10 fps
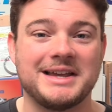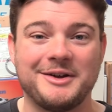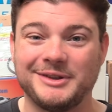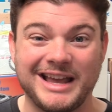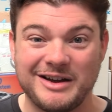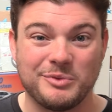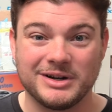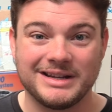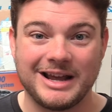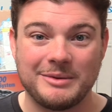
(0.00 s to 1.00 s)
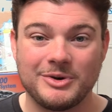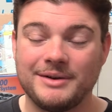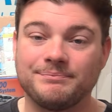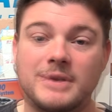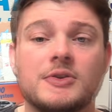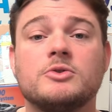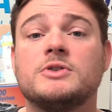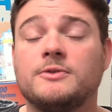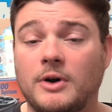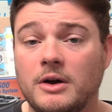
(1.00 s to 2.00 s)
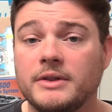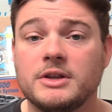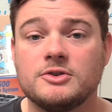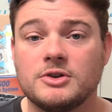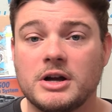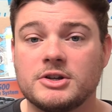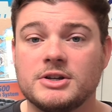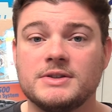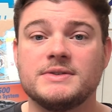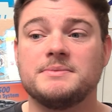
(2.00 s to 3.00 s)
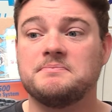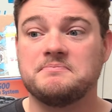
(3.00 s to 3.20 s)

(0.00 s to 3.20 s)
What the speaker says: I only have one camera. So just follow the instructions.